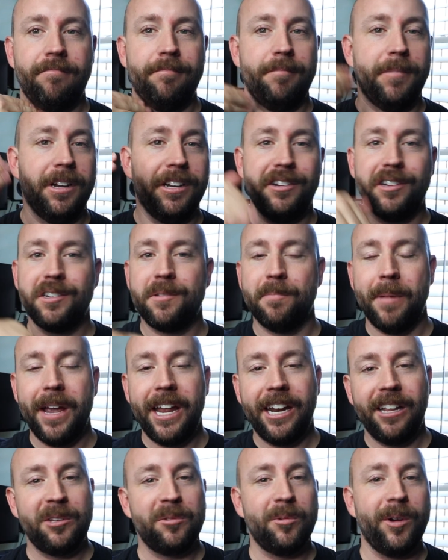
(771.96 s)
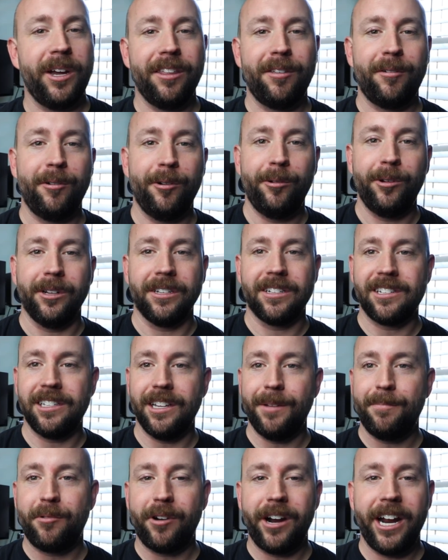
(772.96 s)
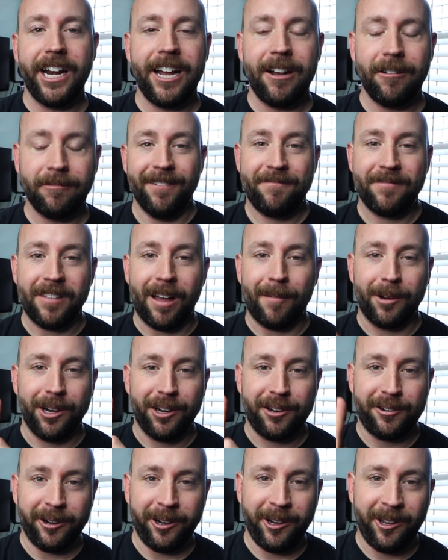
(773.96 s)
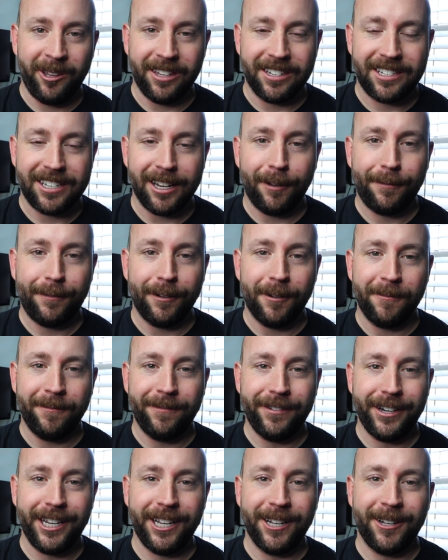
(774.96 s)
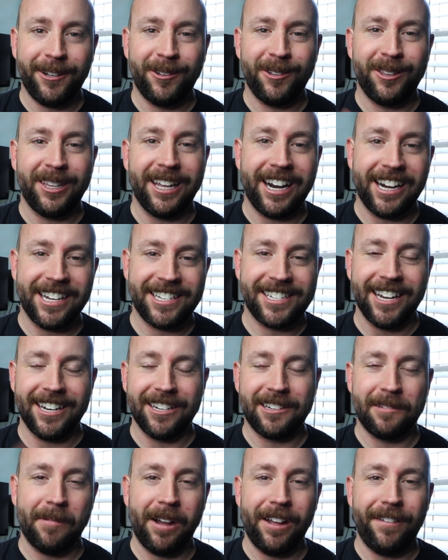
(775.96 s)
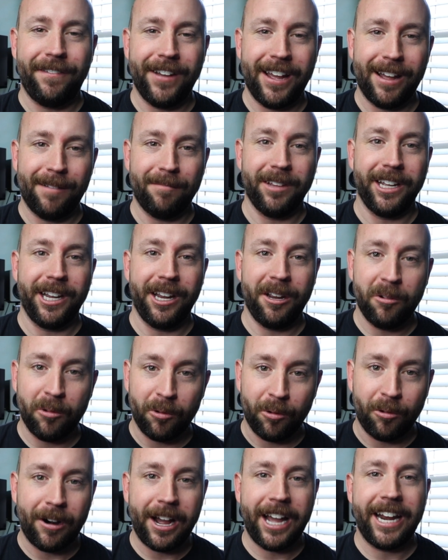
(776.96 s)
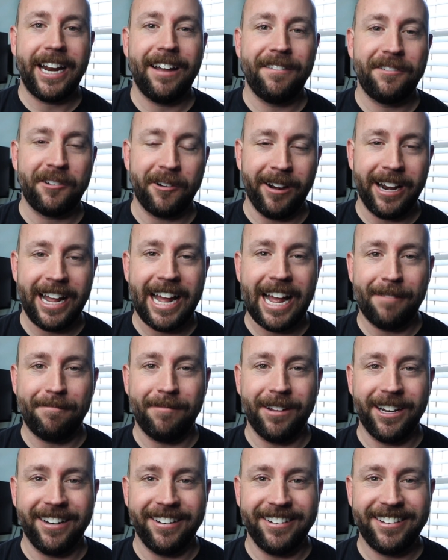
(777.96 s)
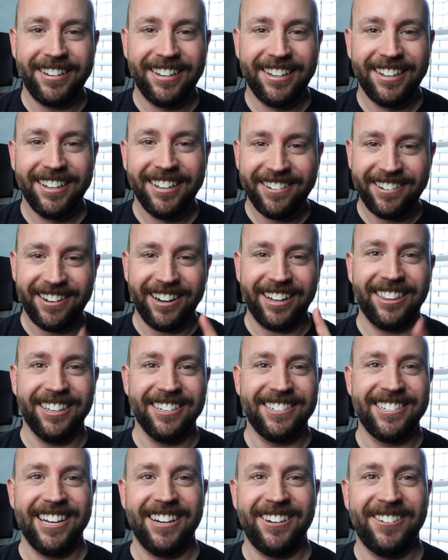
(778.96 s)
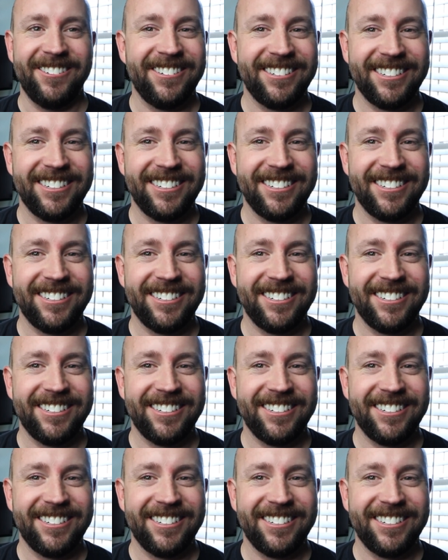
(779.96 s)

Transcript: It just made its way through and slipped right out. I'm going to show you the cell phone video that I sent to my family right after it happened. Check this out.